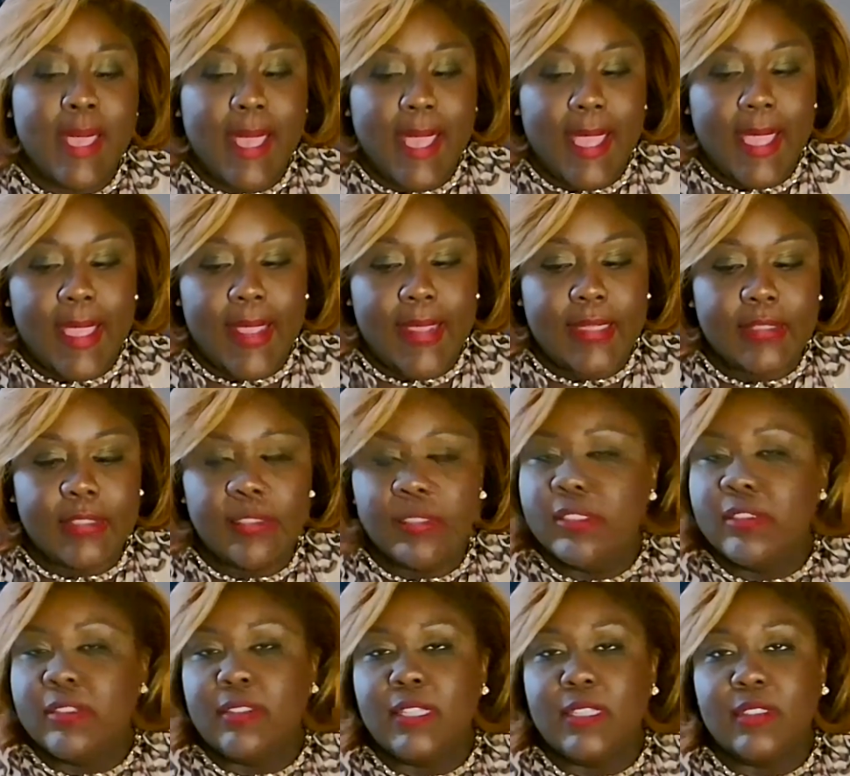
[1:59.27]
And
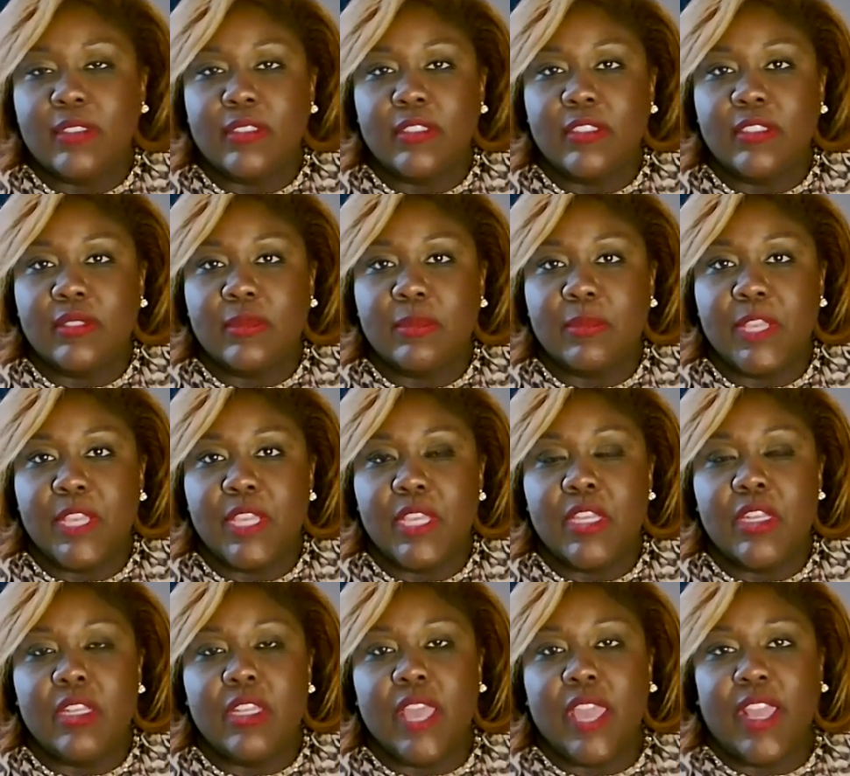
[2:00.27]
this doesn't just
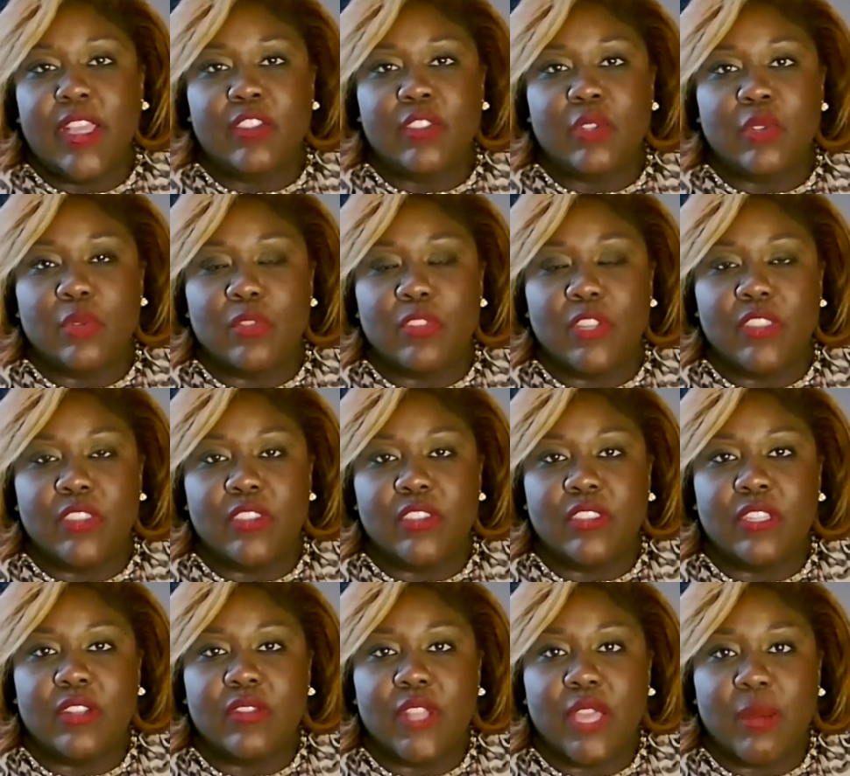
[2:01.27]
mean the external facing
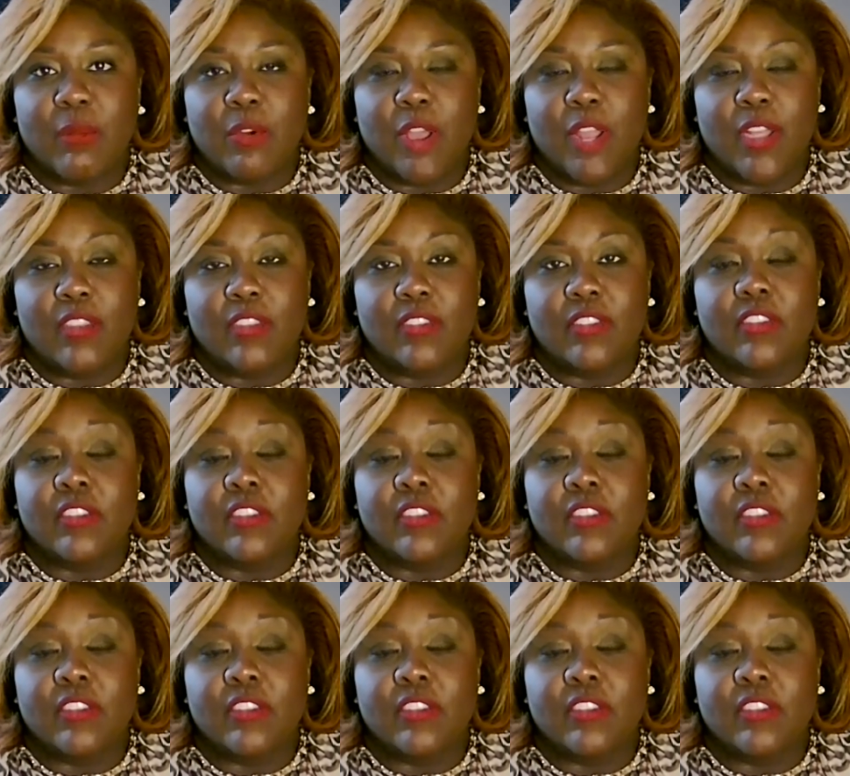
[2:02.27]
stuff like products and